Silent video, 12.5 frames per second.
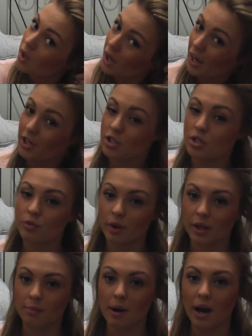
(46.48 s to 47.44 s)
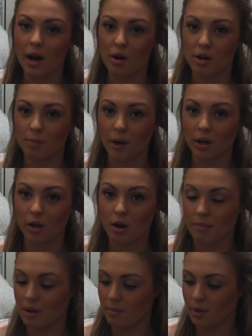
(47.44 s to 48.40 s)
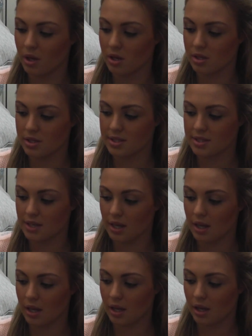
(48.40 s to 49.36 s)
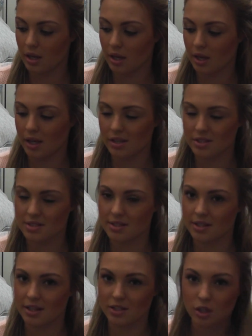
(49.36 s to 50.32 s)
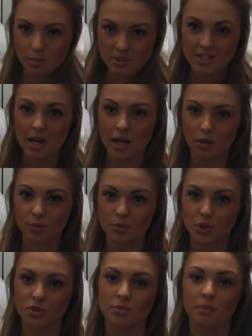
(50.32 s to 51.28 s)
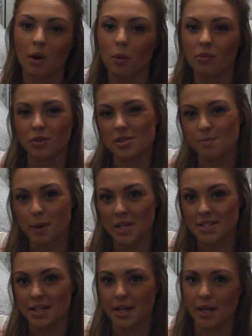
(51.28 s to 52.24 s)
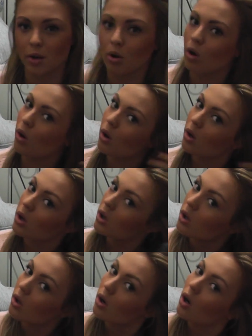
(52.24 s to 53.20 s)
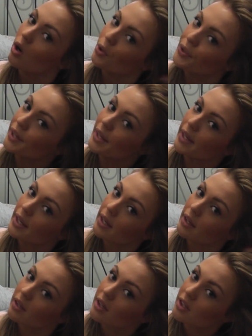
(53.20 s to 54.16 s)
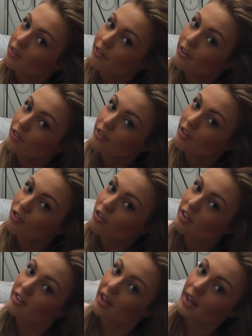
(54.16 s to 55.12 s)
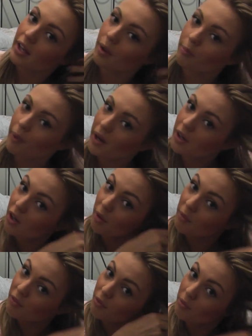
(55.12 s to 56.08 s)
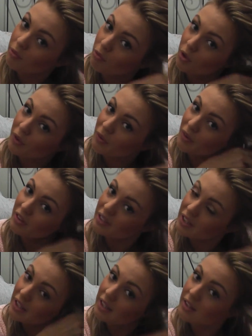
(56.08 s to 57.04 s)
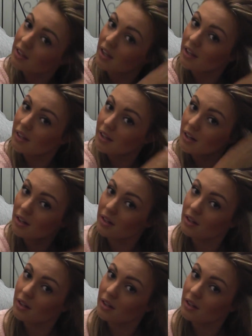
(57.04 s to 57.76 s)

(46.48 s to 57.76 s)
It doesn't really matter how you back comb it because it's going to be tied up, so it doesn't matter whether it's messy or neat. So you just literally take it and back comb it from the root underneath like that.